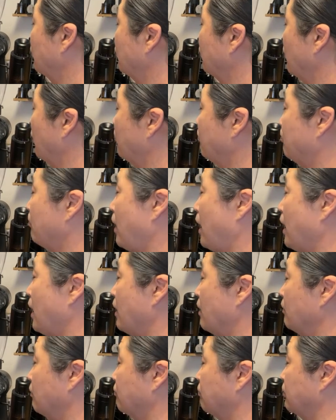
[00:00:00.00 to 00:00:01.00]

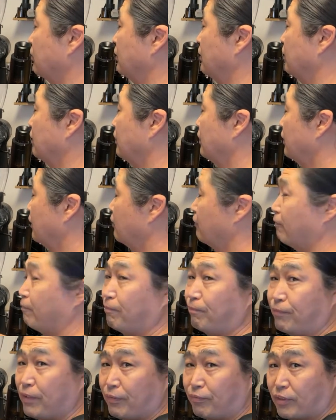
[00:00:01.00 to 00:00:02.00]
about
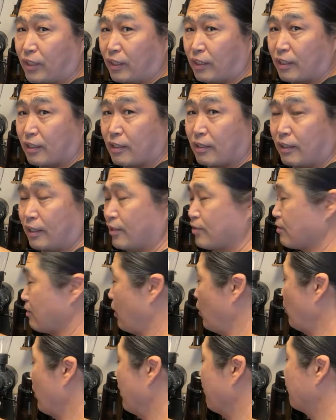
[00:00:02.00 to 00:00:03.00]
15 clicks
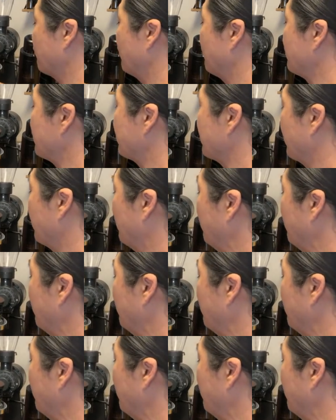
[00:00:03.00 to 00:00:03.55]
away from zero